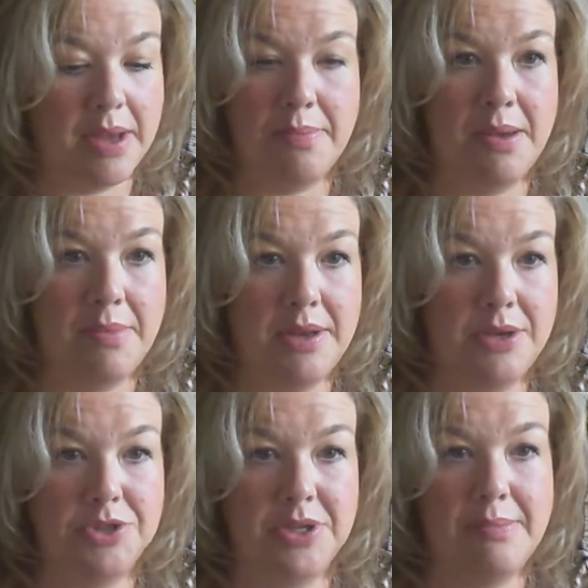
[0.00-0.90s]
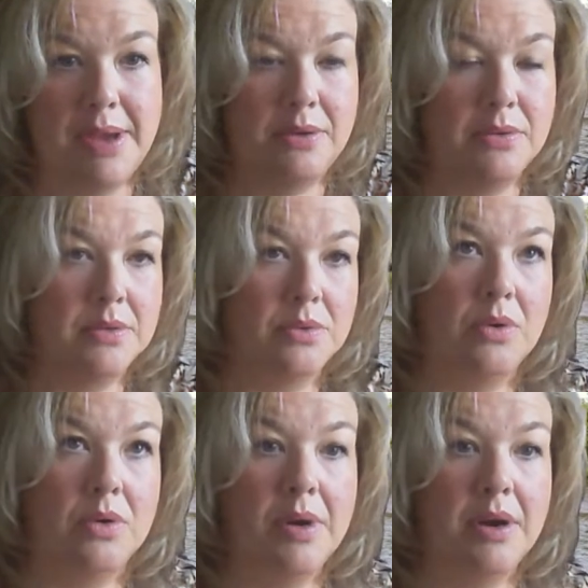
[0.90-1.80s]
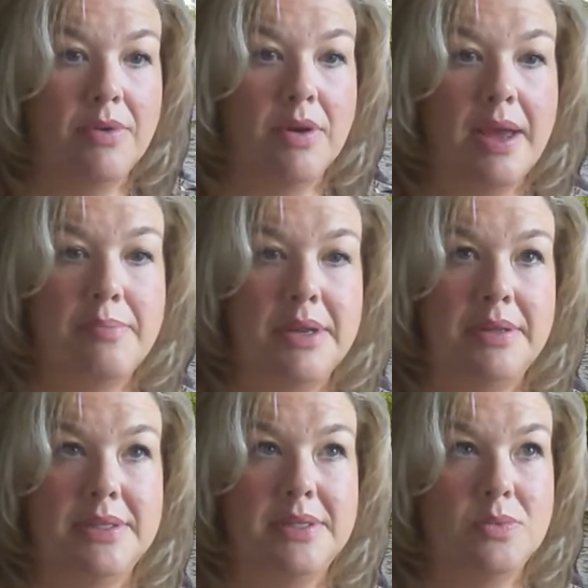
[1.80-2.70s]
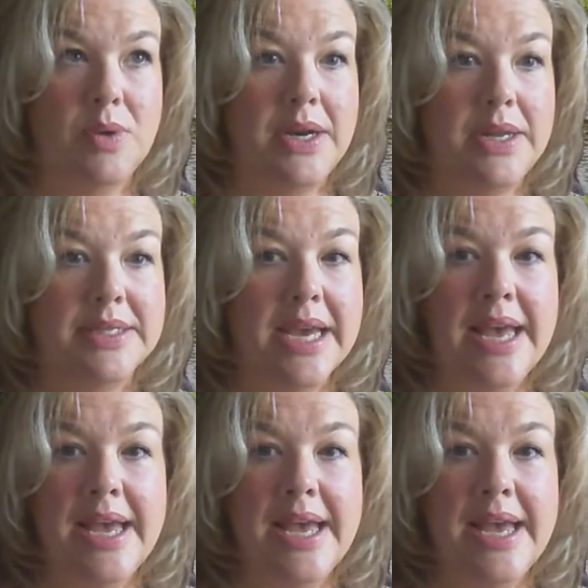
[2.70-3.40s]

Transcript: I buy mine usually at Michael's or wherever at, but this is what it is.